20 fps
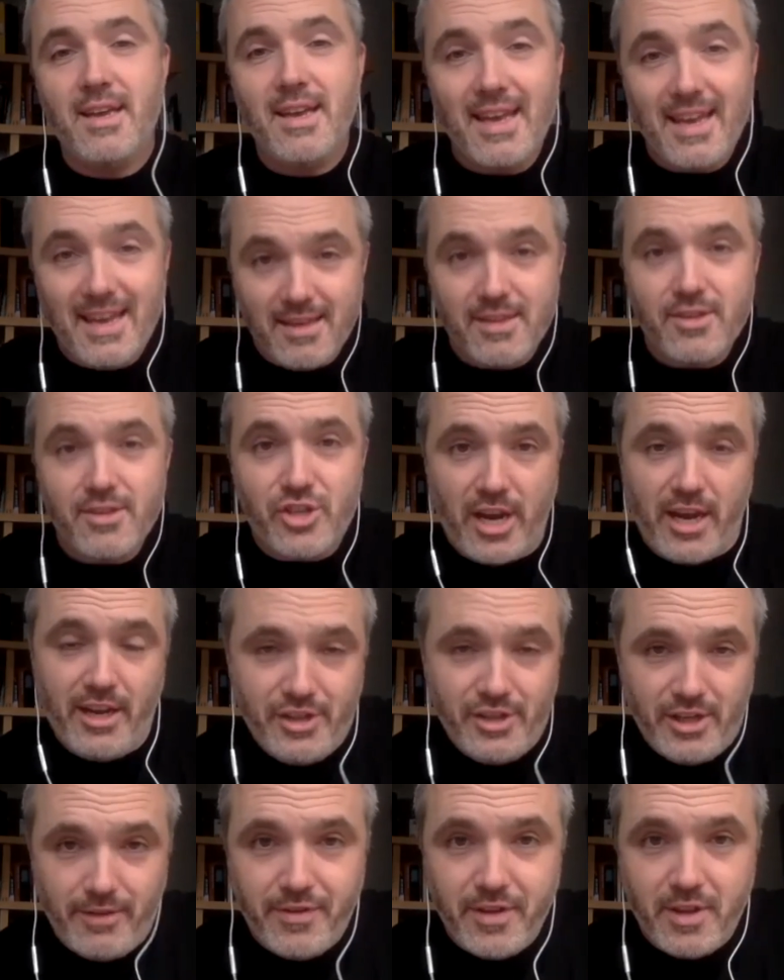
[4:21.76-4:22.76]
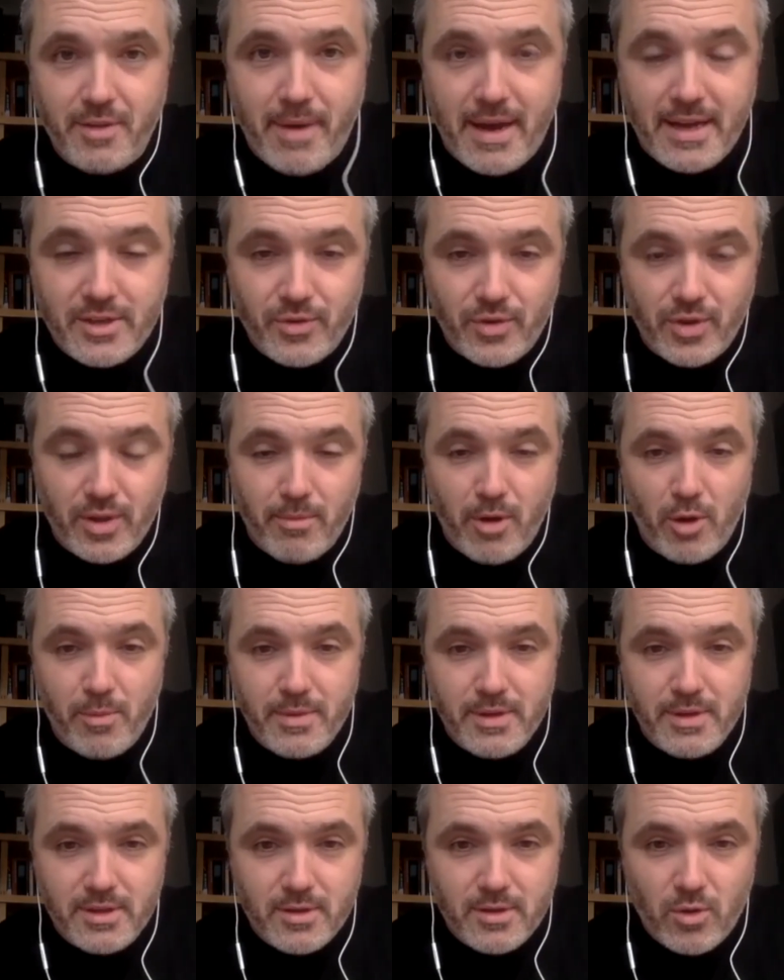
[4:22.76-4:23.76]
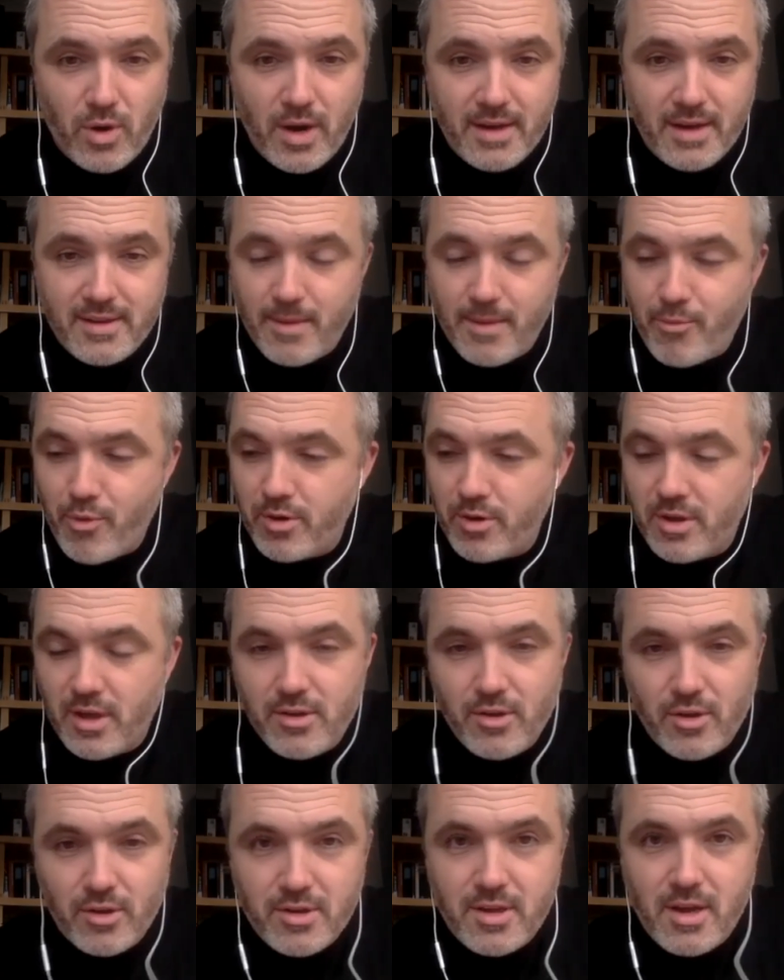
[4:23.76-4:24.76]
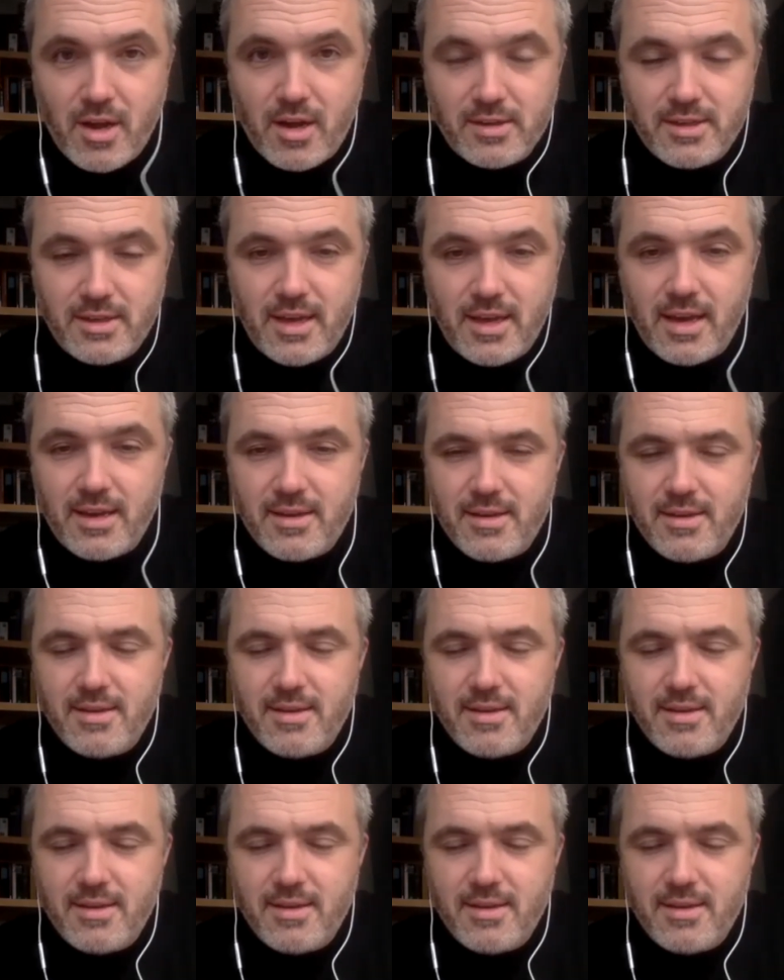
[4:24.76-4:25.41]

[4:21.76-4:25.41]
is changing for the better at the moment, or has that process not started yet?